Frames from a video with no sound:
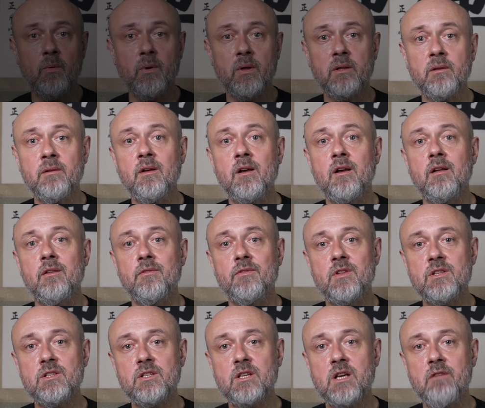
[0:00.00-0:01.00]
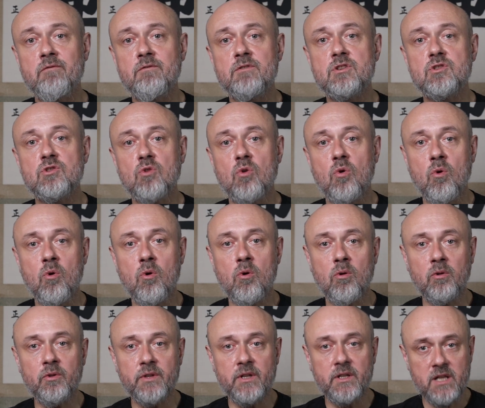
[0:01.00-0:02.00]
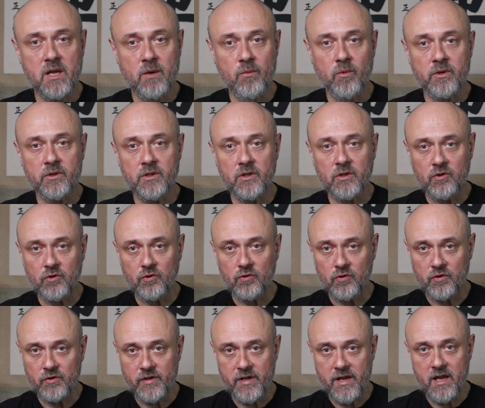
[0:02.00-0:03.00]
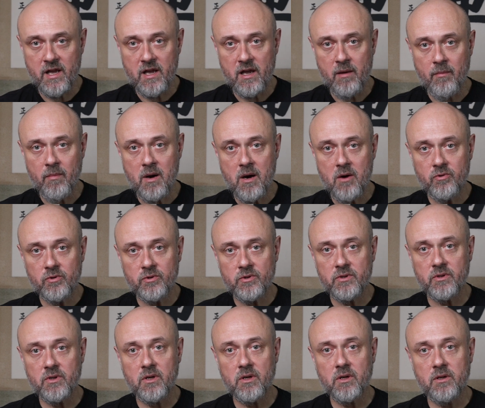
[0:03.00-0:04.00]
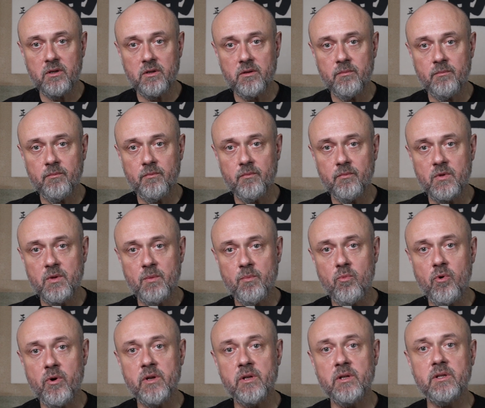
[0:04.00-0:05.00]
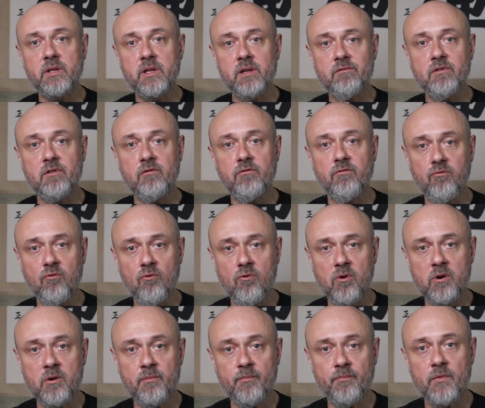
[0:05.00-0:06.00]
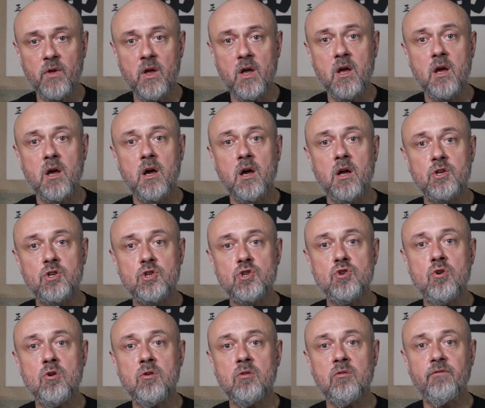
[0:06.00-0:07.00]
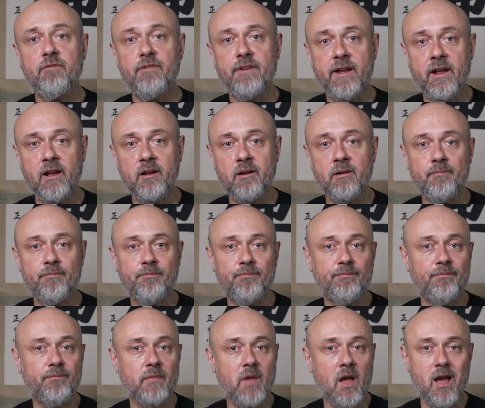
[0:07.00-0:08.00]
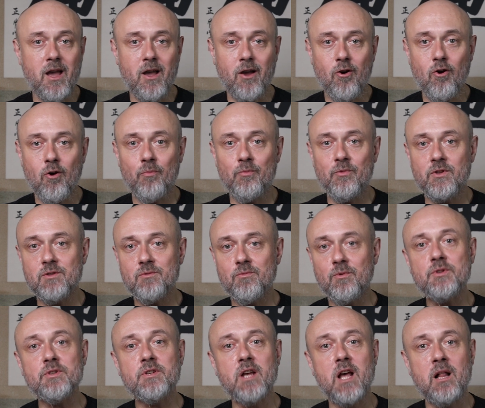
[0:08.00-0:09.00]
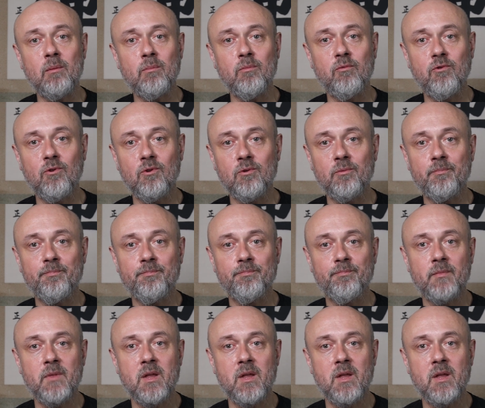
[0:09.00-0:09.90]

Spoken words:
Well, this covers all that I wanted to say about the point Liv-4, zhōng fēng. I hope this was helpful.